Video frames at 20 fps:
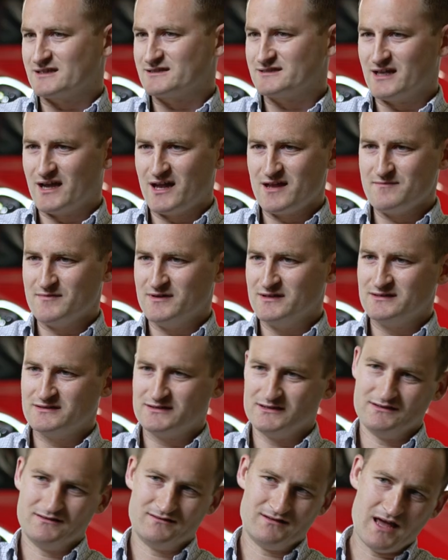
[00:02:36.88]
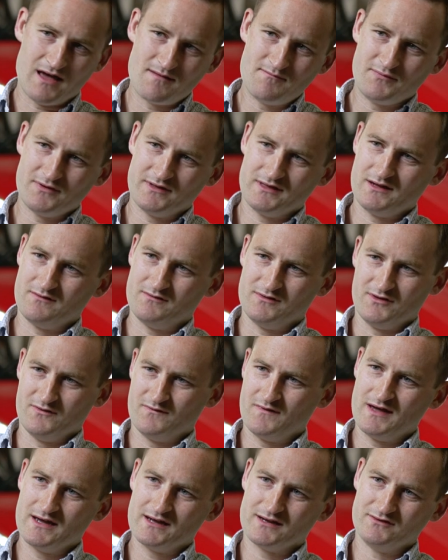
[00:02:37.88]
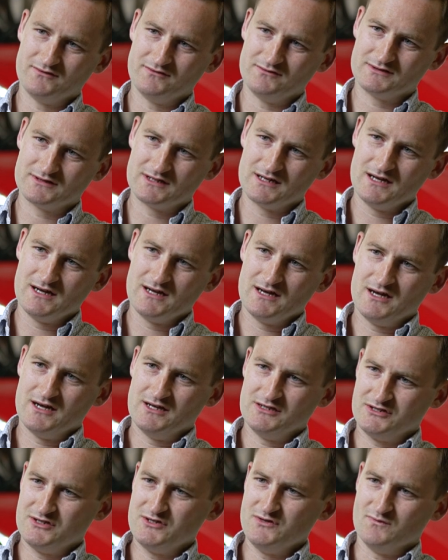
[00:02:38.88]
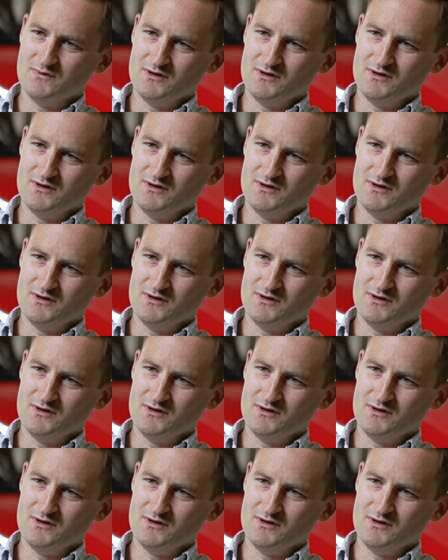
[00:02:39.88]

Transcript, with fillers: excitement and empathy with your vehicles as you